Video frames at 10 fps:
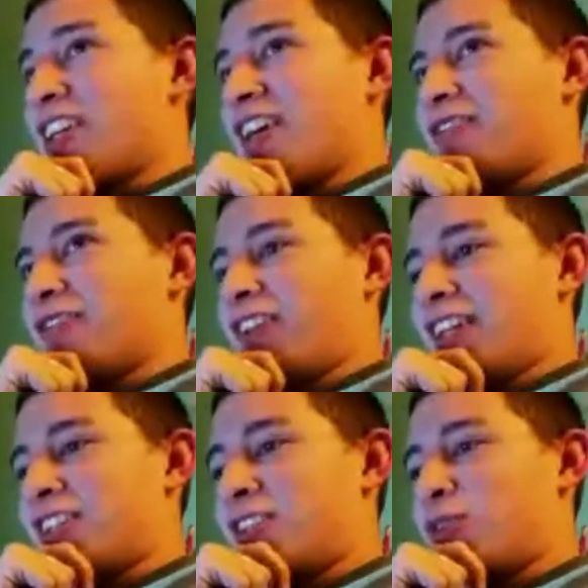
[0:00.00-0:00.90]
down for like
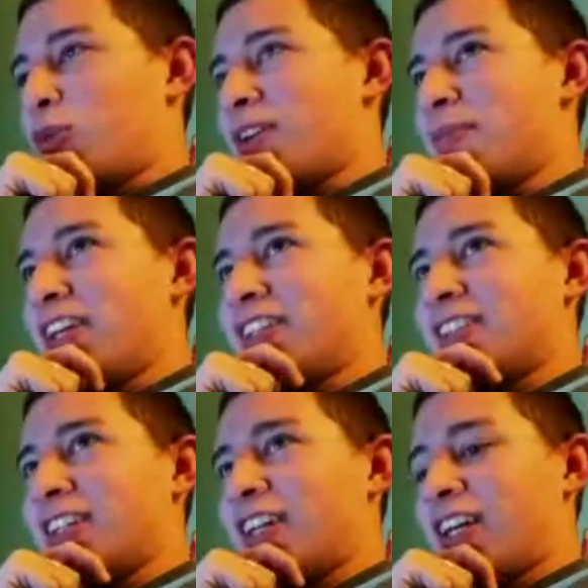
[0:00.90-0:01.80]
20 minutes
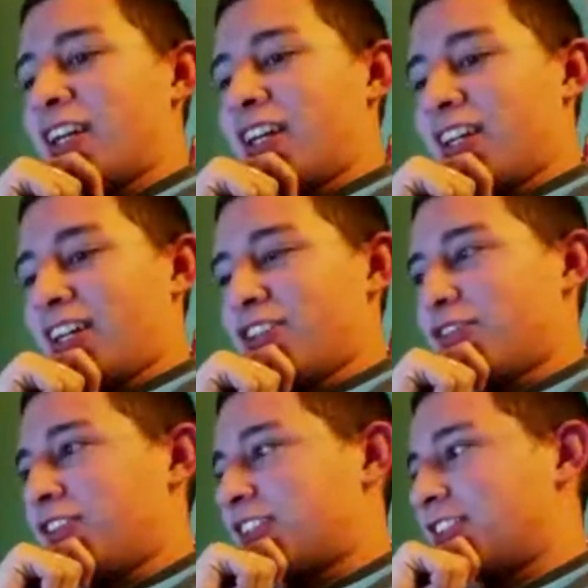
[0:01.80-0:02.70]
there. I just
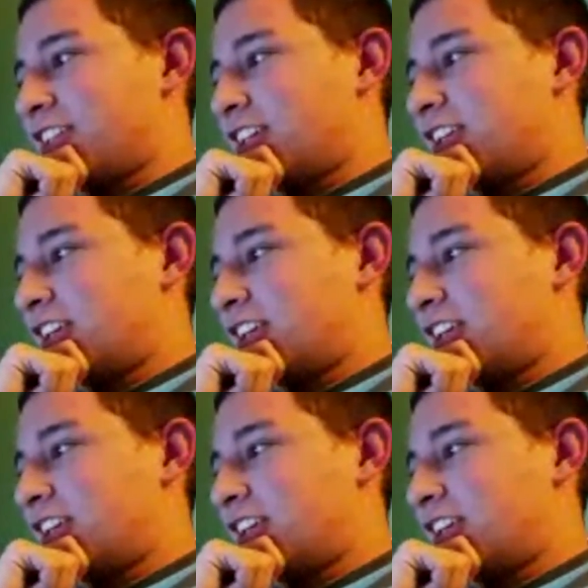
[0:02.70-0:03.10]
fixed it.